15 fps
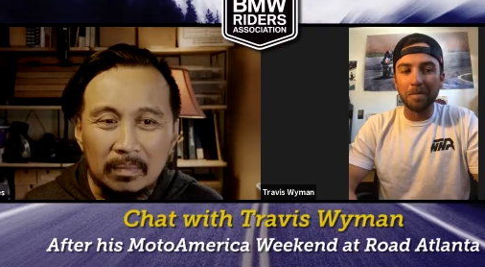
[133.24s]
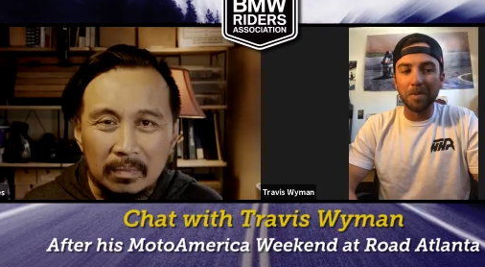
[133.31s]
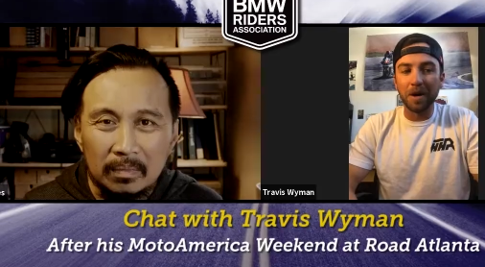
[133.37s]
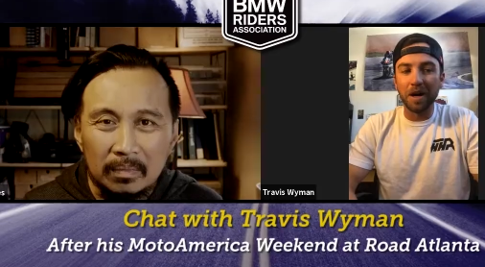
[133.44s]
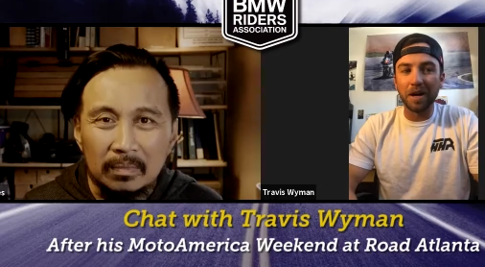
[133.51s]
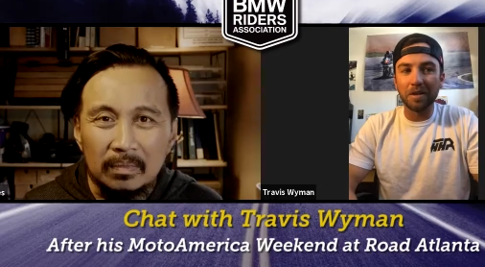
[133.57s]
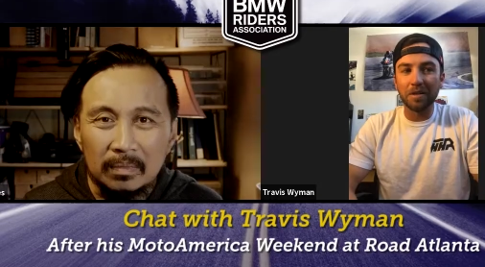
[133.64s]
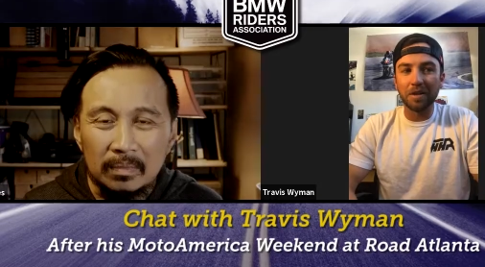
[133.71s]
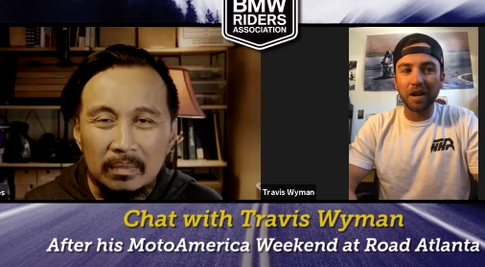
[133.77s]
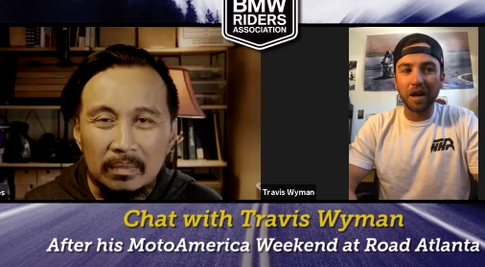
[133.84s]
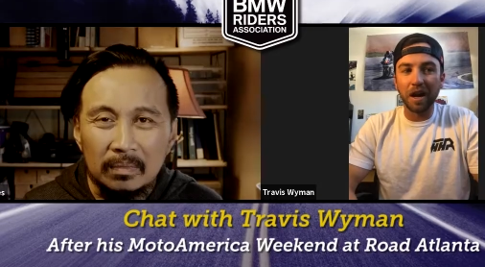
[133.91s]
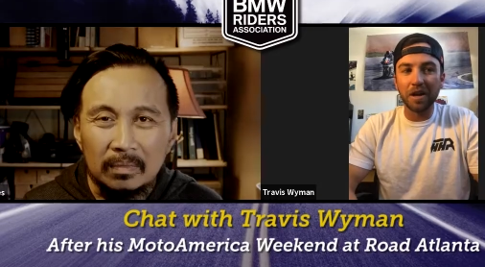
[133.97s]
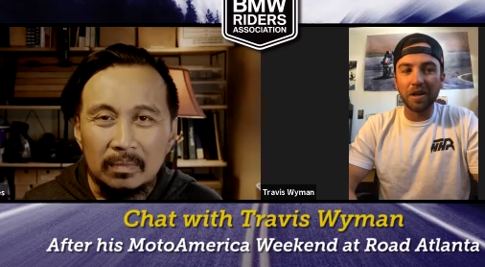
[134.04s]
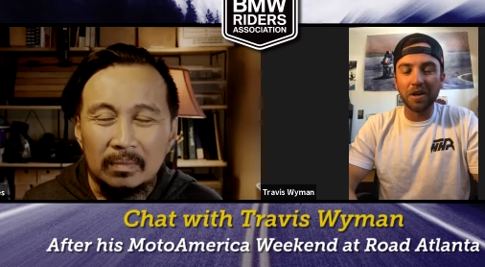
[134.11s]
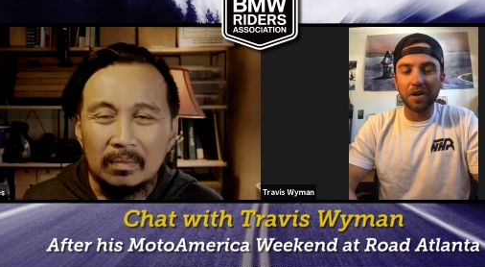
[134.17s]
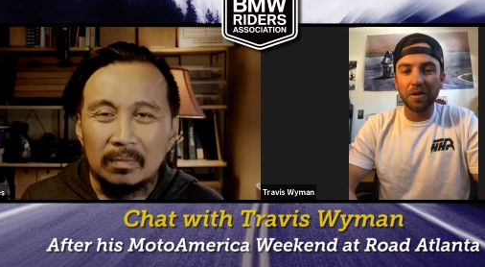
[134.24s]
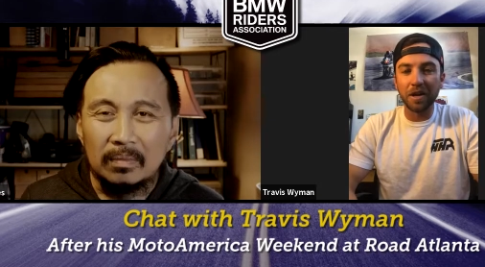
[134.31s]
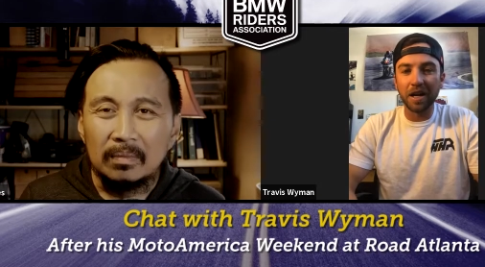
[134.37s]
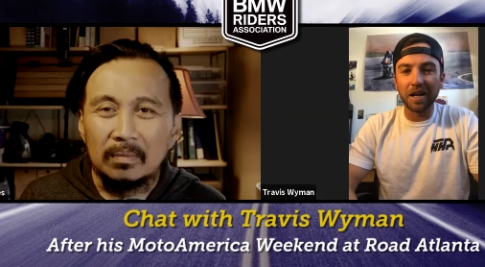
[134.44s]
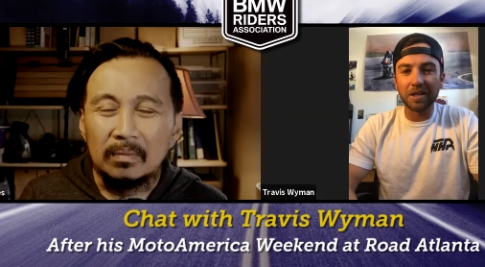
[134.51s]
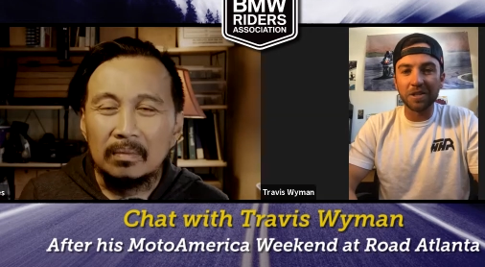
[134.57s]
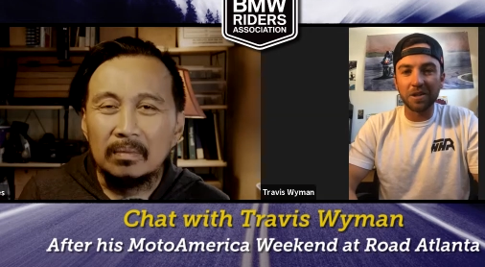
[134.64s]
Speaker 1: but I knew
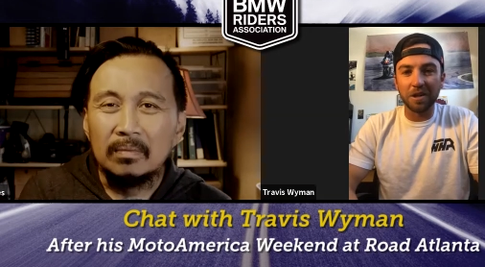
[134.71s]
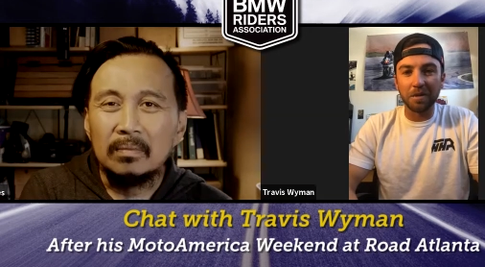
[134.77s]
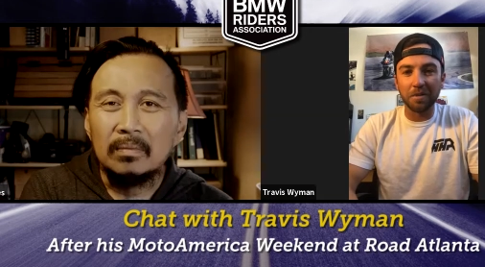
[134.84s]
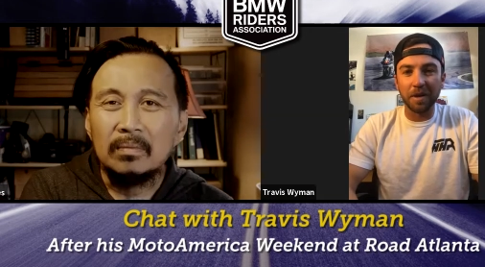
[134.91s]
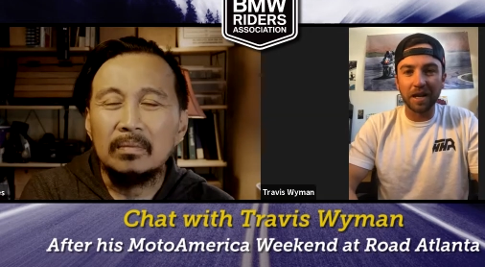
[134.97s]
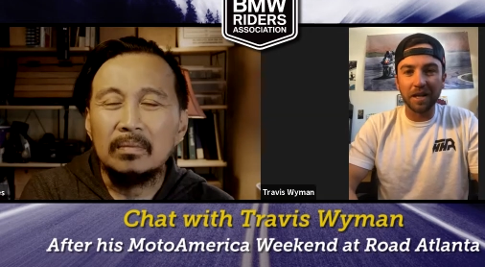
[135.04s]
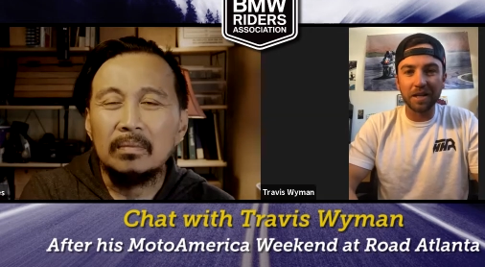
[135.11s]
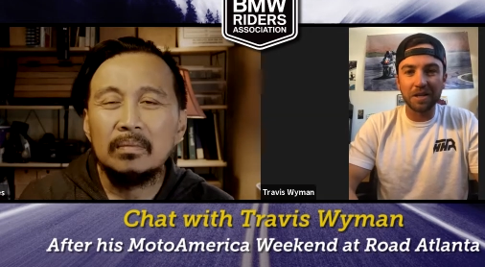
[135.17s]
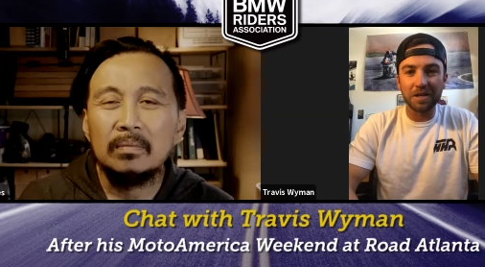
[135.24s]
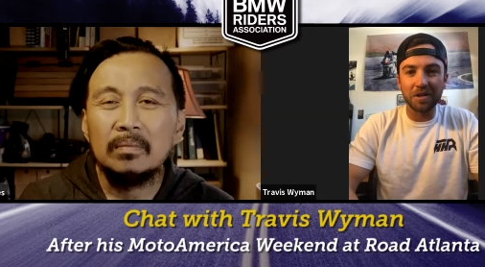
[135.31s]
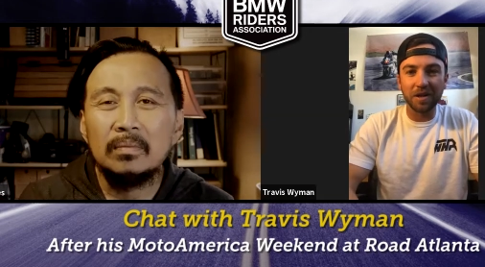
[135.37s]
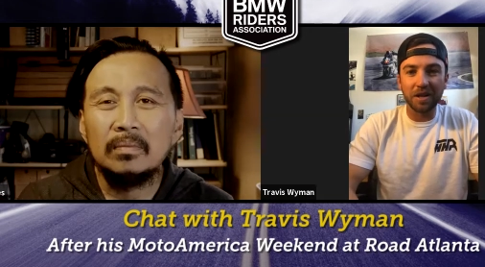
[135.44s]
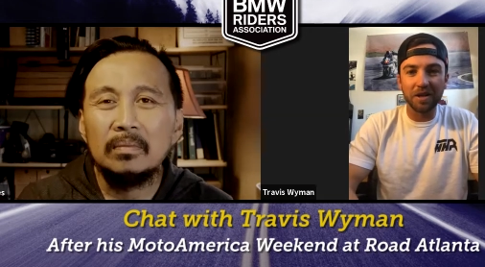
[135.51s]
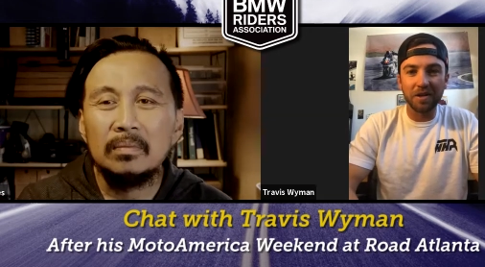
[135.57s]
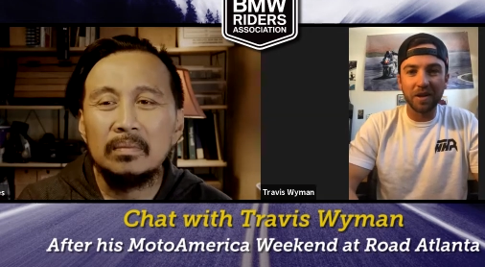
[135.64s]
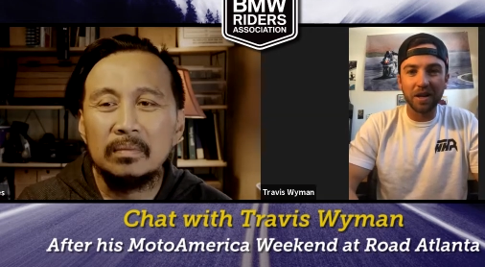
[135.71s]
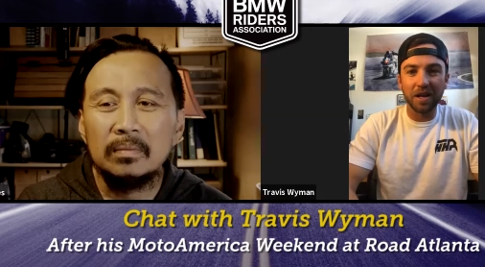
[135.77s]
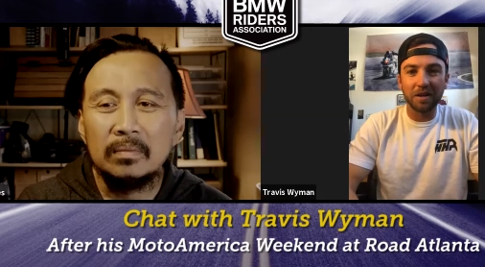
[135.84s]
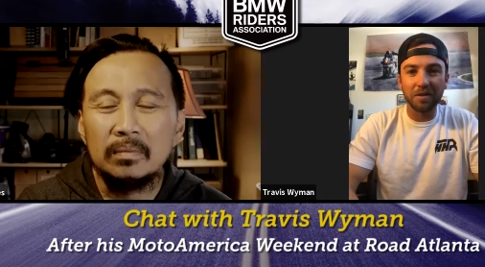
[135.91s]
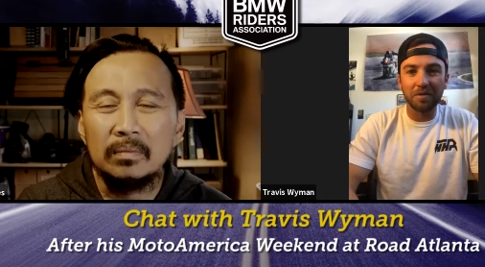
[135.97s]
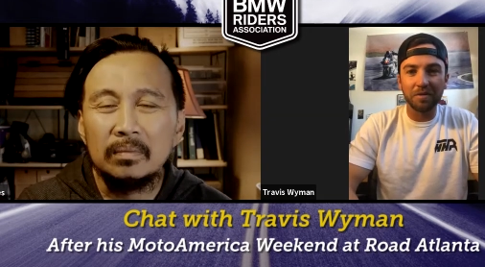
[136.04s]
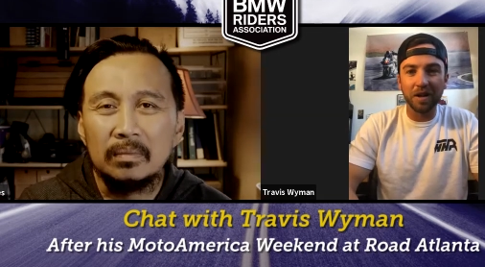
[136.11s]
we had a strong package, so I knew I
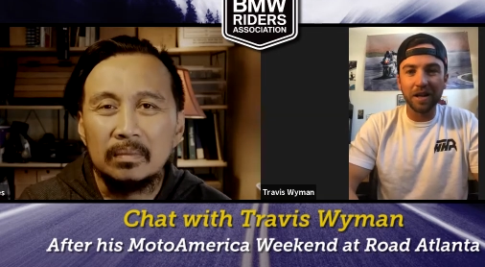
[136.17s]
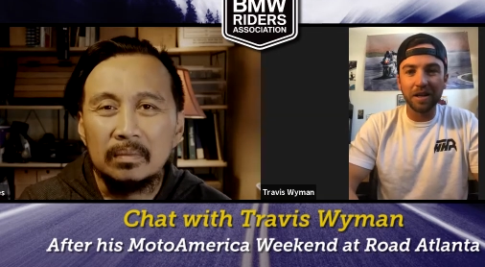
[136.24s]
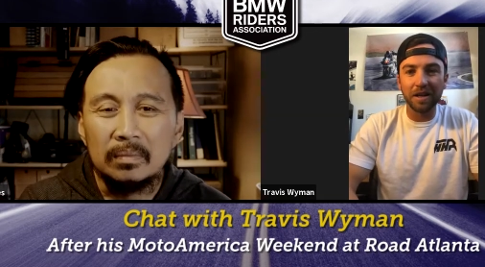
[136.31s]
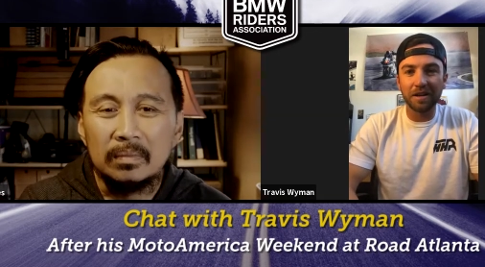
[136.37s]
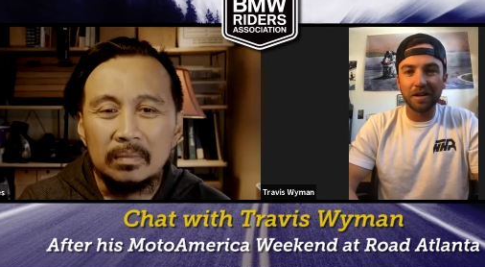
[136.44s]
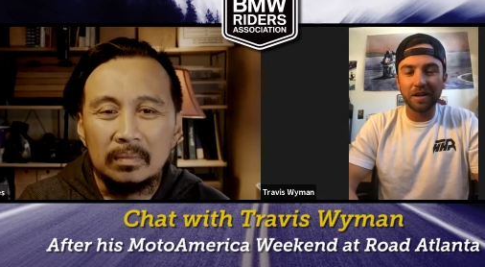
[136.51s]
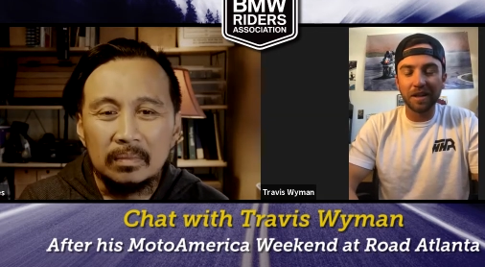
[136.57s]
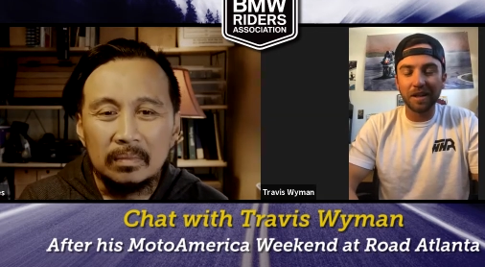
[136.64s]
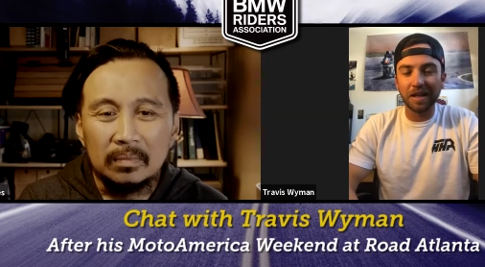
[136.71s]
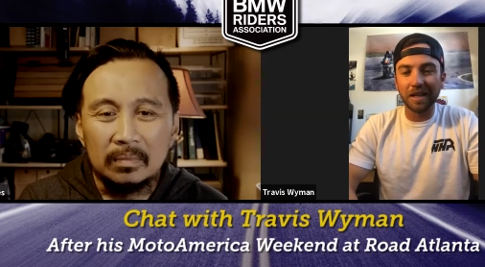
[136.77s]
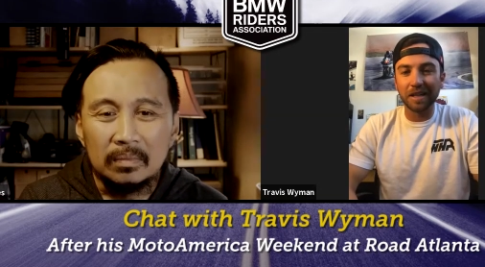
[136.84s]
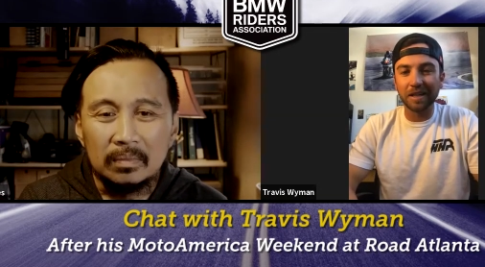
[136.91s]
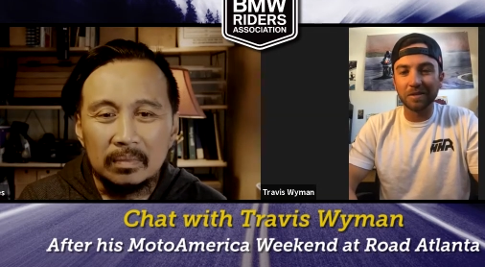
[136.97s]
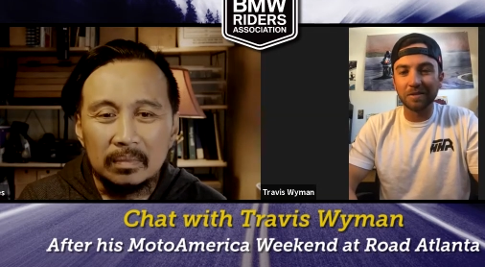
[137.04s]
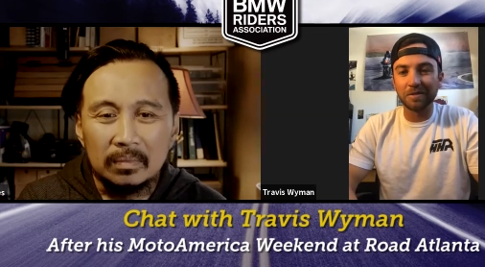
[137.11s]
could fight uh,